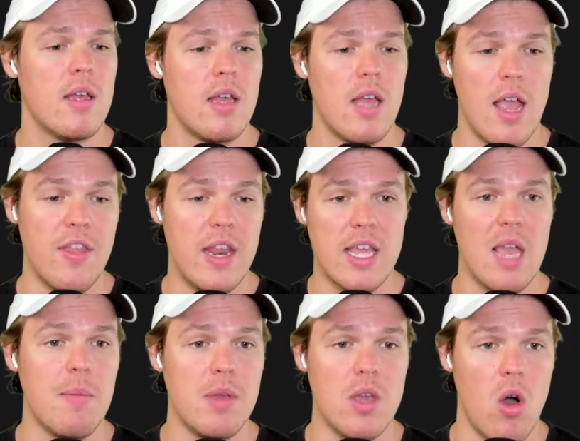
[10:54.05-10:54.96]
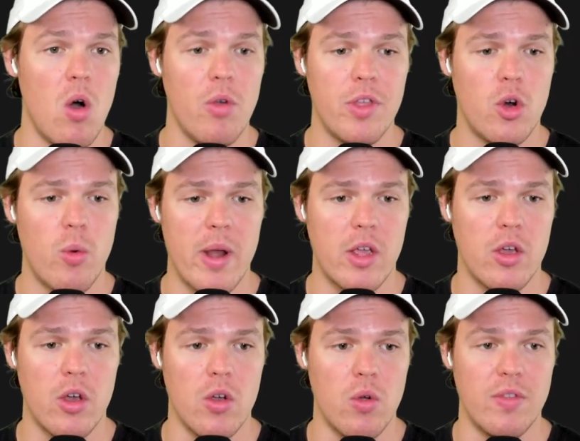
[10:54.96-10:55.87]
And then it gave me all the correct
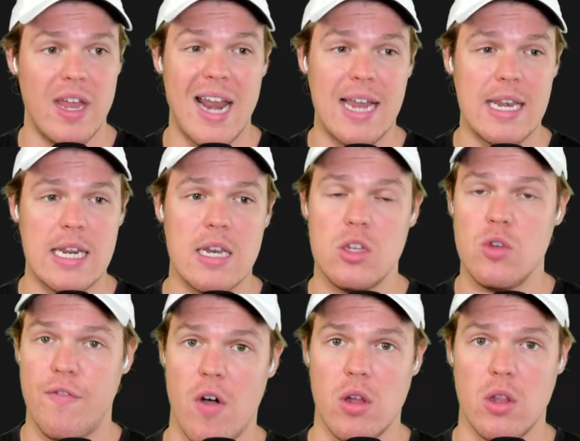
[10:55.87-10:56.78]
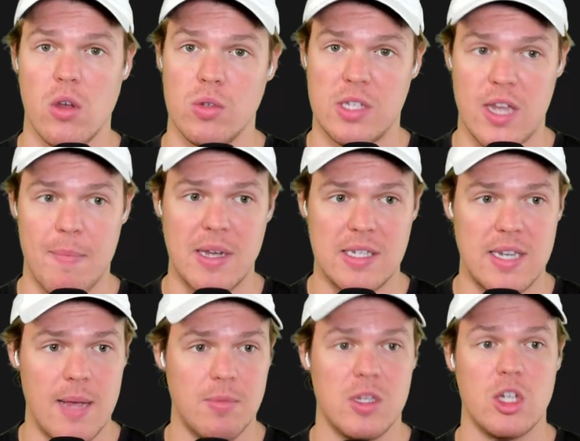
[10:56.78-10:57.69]
code that I needed to follow step by
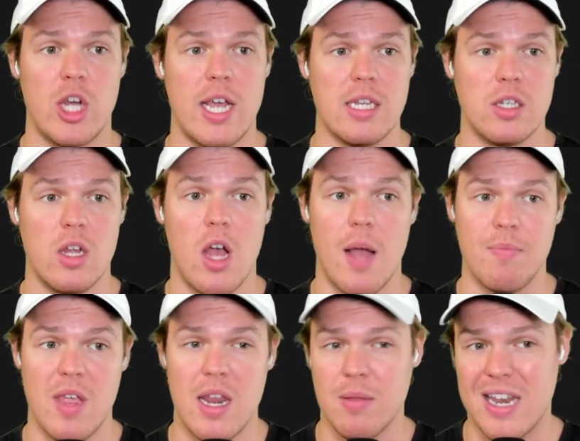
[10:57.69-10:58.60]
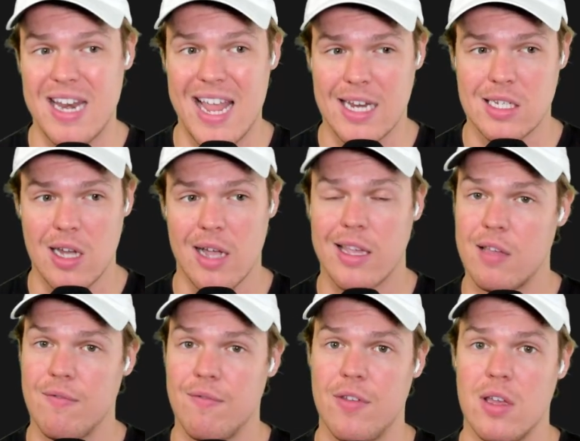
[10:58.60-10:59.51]
step, such as updating the
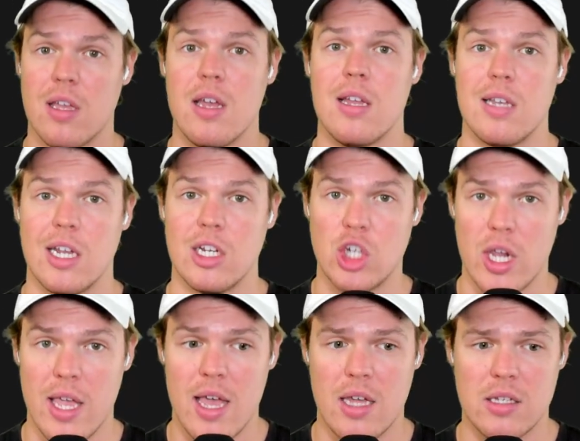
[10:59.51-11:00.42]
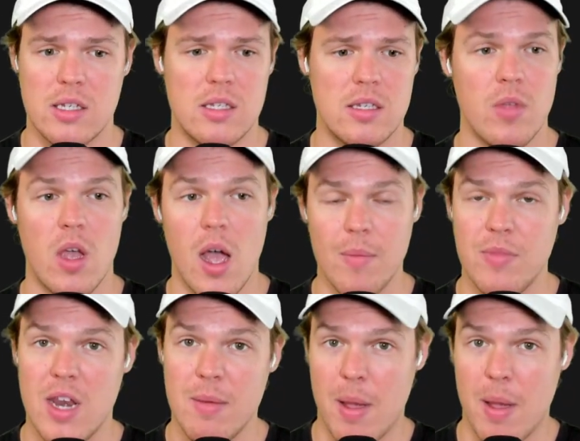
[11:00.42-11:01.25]
next.config.js, updating my